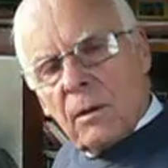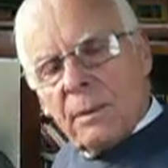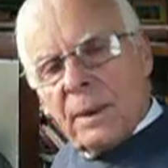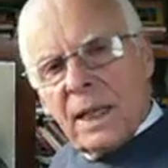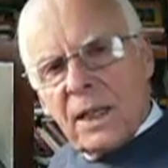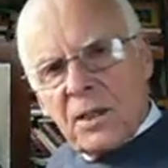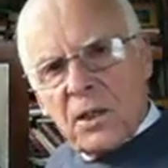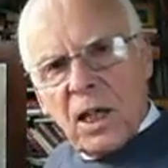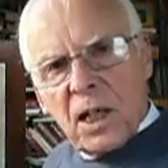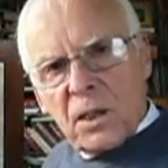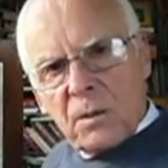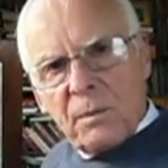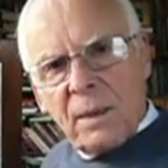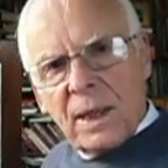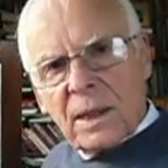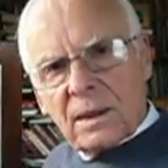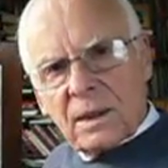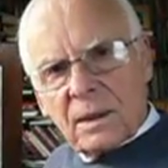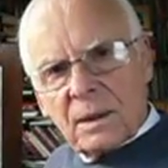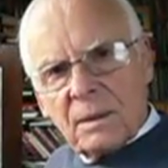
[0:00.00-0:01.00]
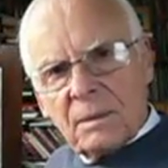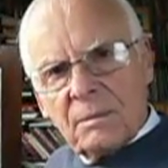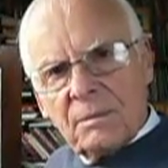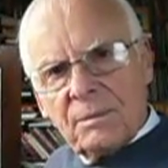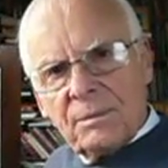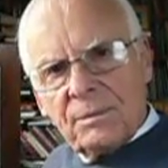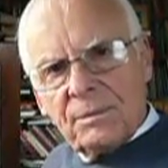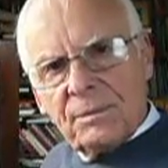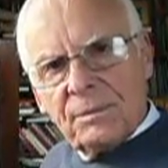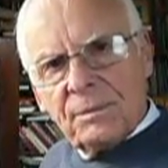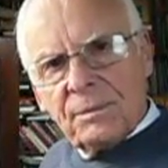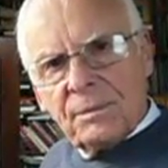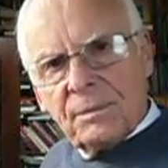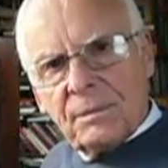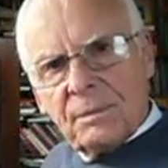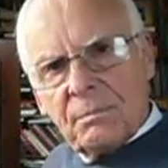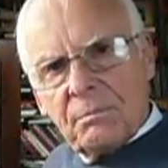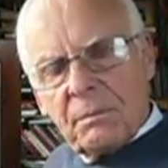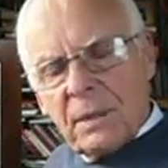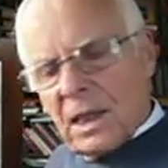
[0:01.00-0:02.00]
are being judgmental
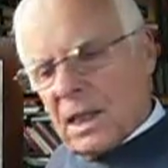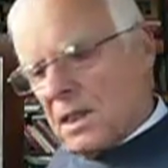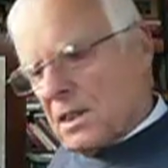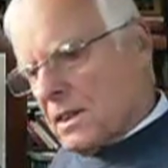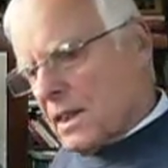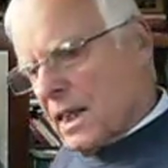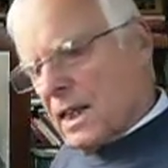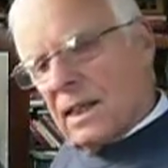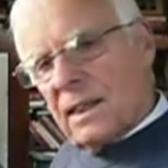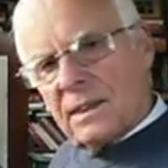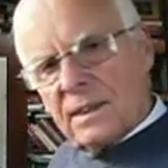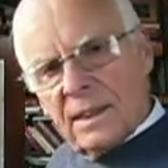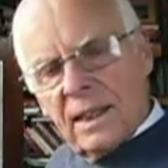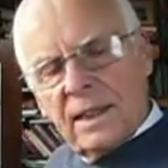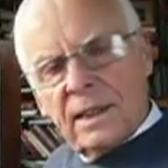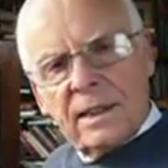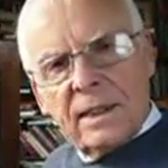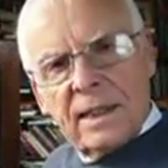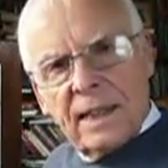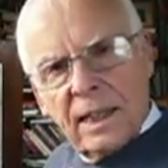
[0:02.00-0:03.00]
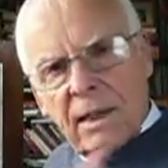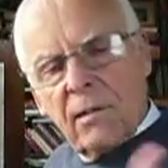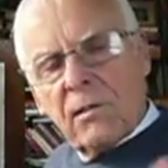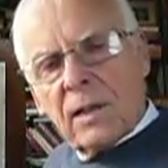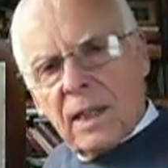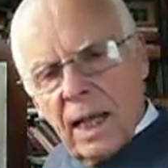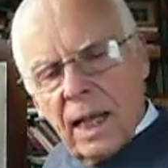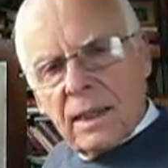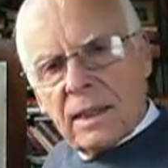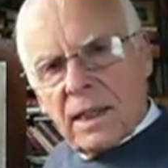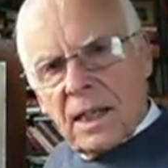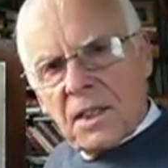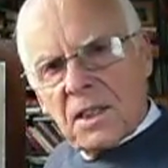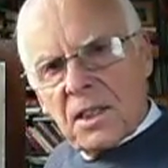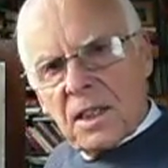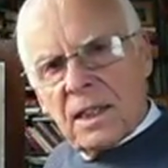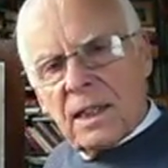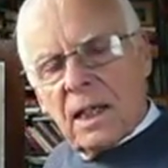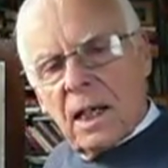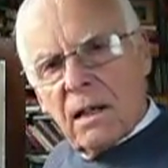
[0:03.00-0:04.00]
because they, they don't like us
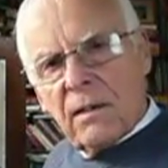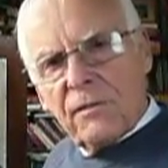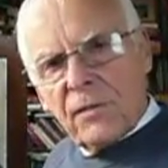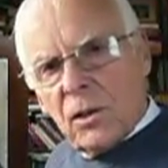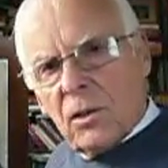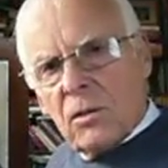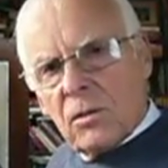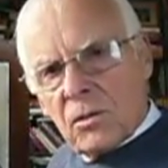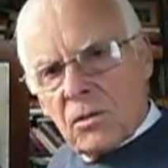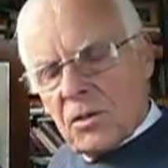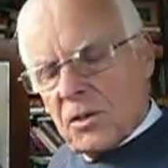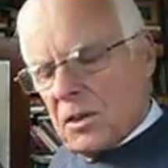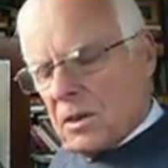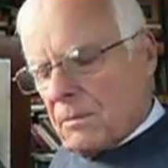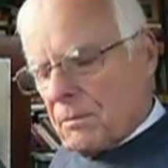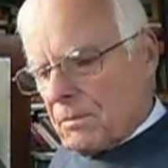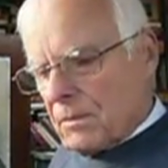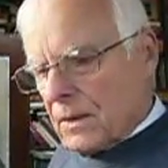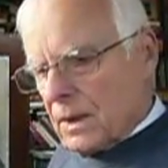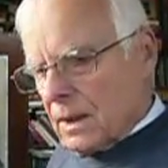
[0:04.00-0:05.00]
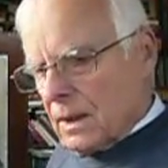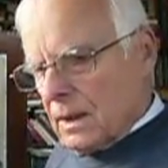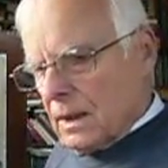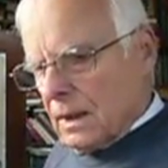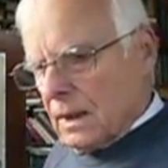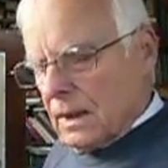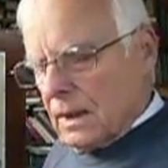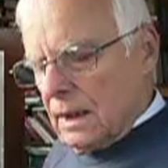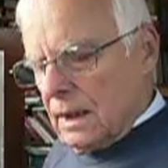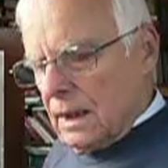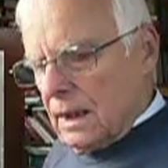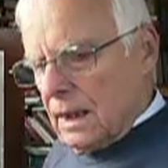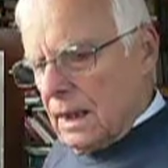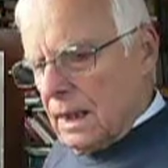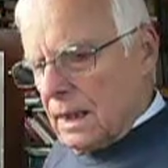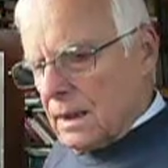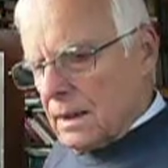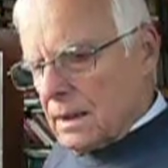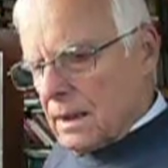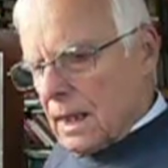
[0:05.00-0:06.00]
in our views.
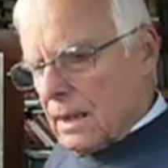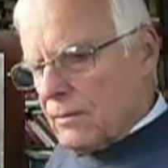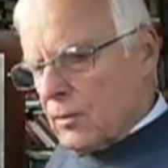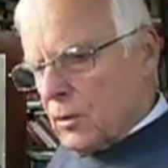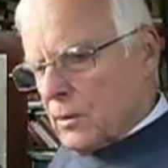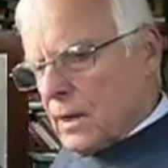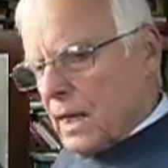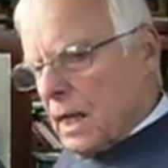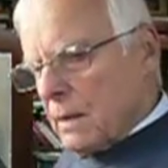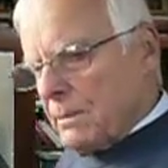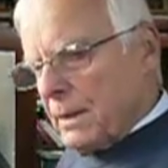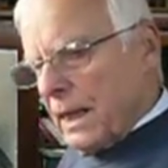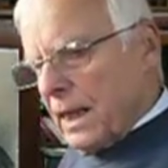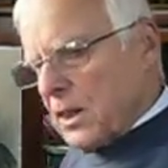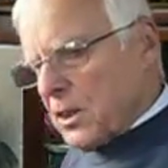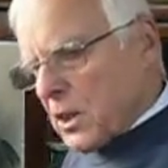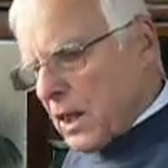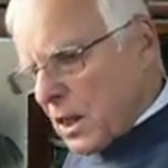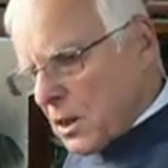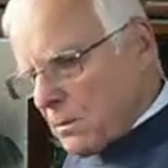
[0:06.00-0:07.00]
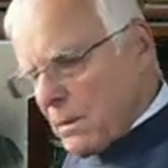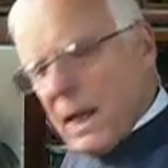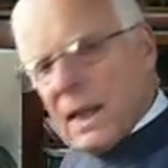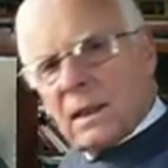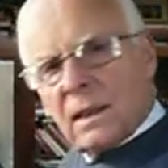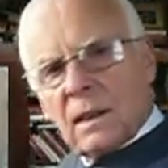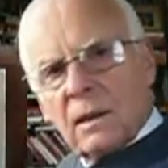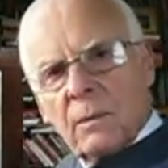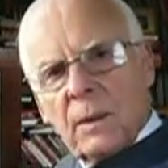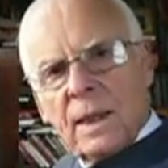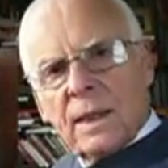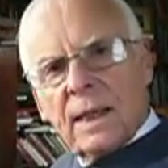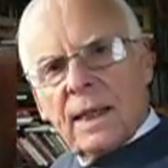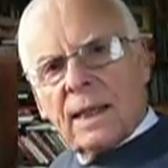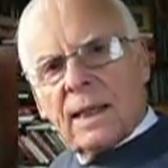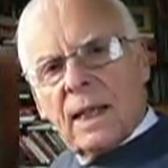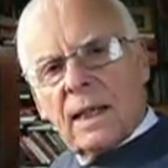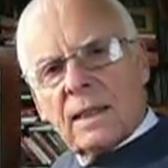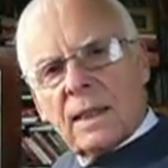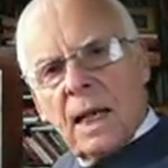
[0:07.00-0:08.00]
And therefore they're being judgmental when they
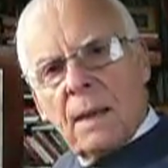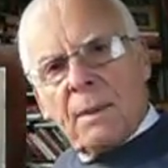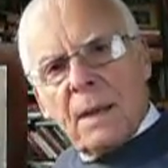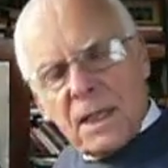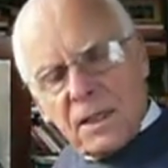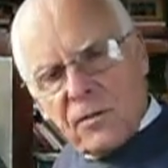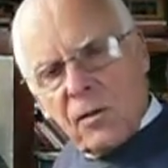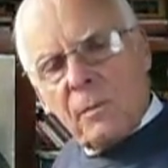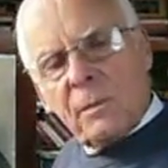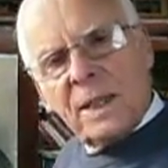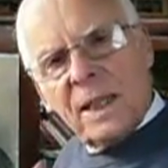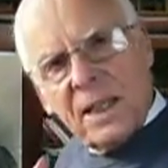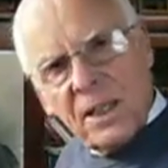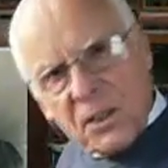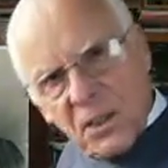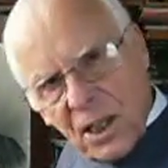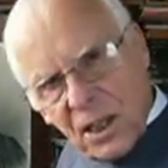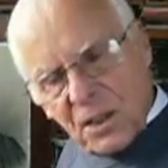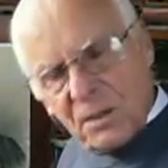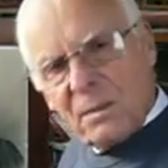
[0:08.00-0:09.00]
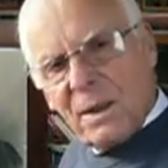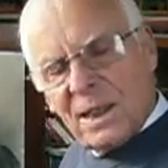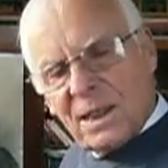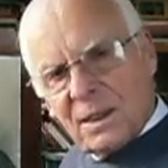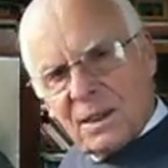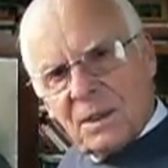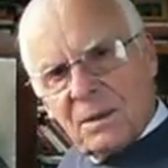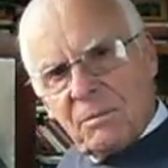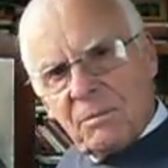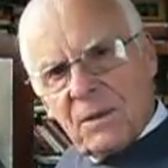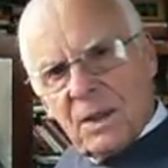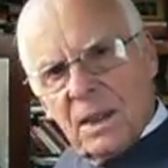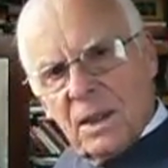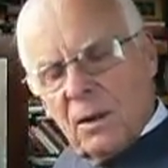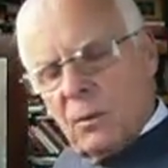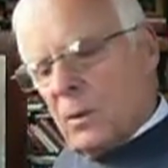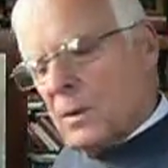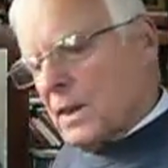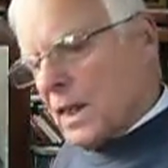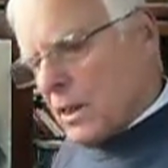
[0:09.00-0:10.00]
condemn us for being judgmental.
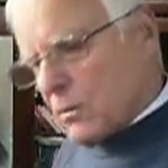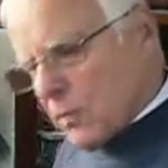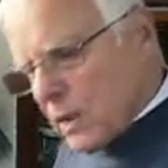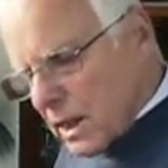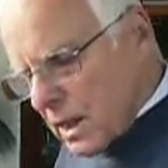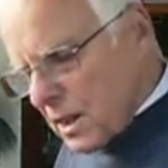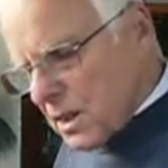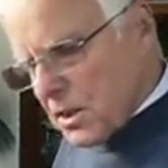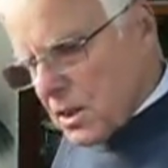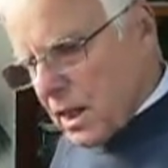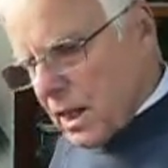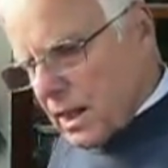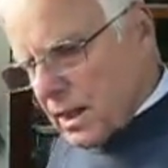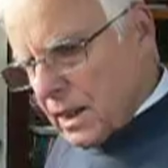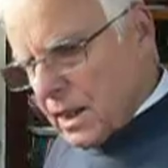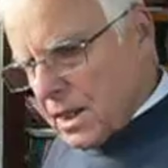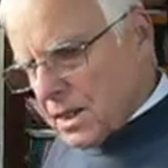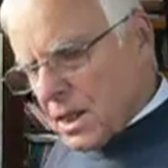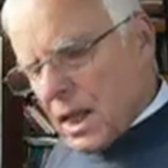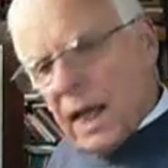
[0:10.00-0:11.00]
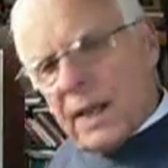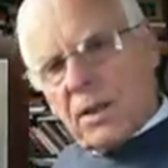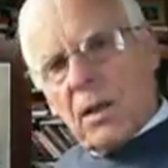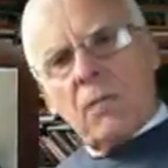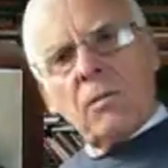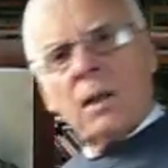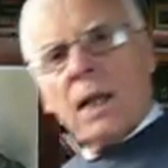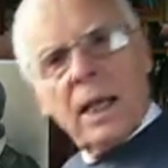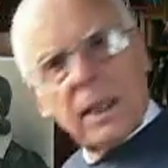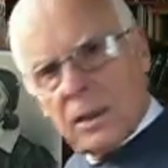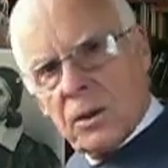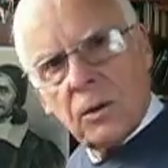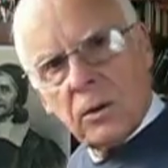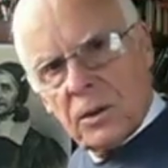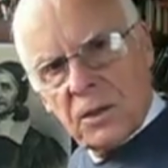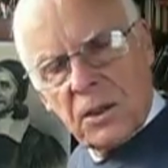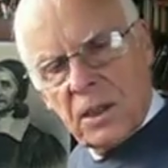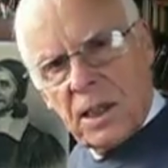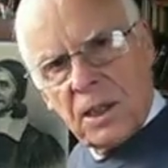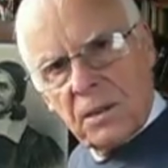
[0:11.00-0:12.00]
And what they're really saying is, I don't like
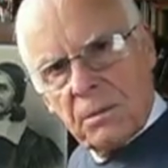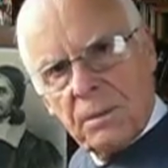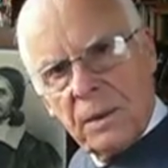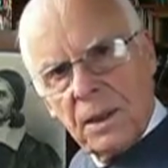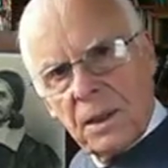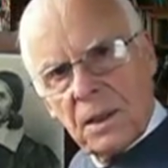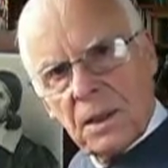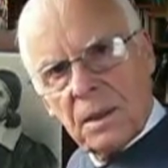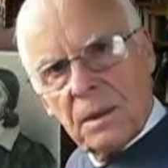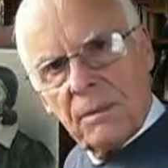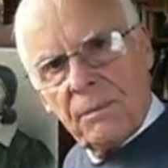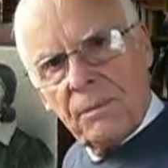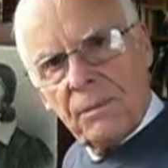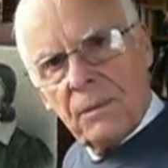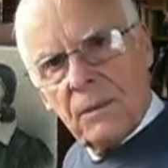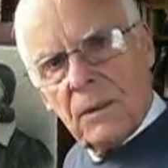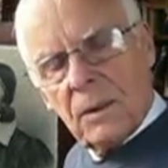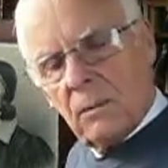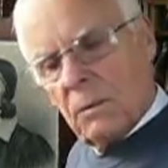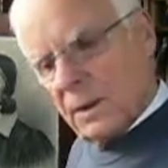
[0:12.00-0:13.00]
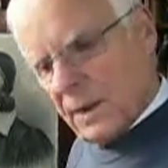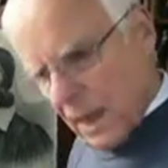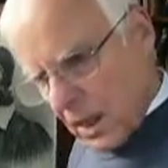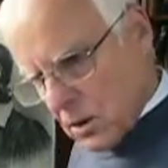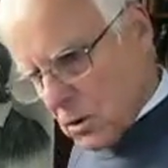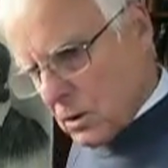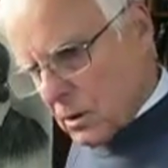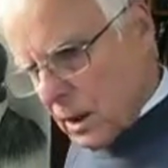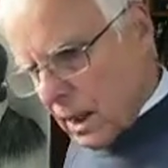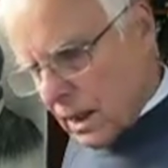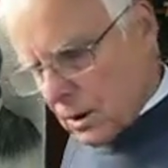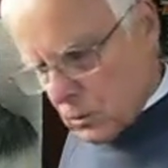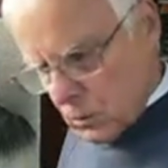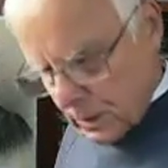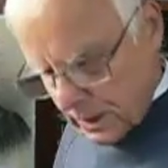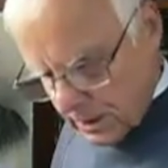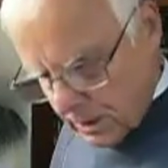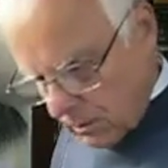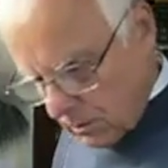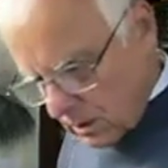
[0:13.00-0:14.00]
your judgments. Well, that's all right.
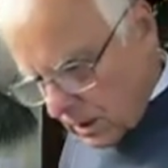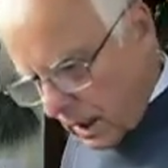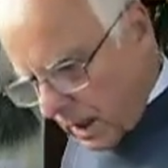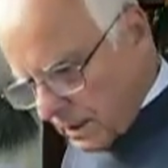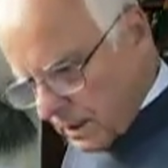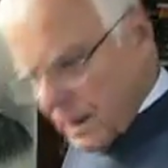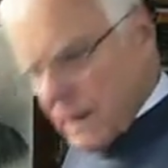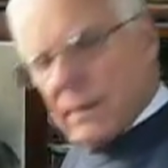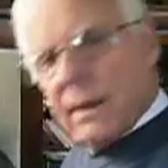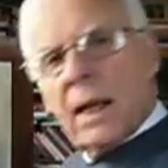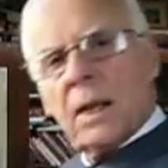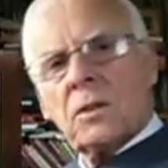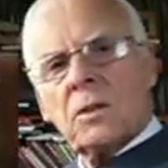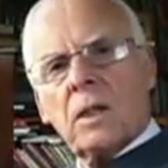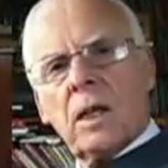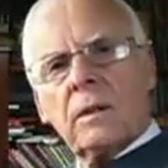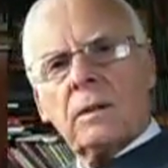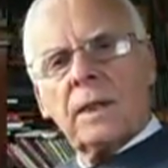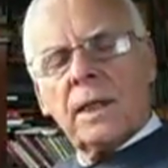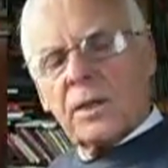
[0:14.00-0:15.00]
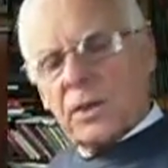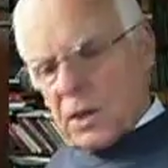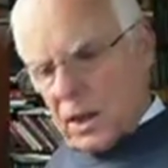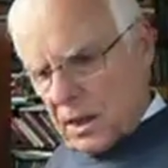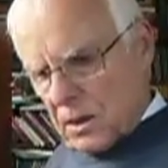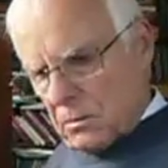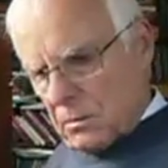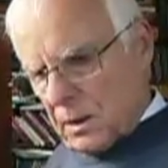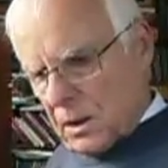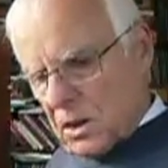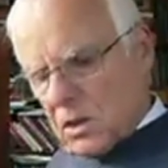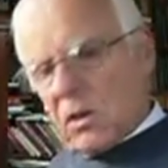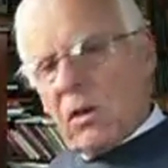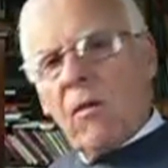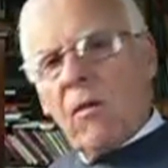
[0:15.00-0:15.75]
We don't like their ungodly judgments,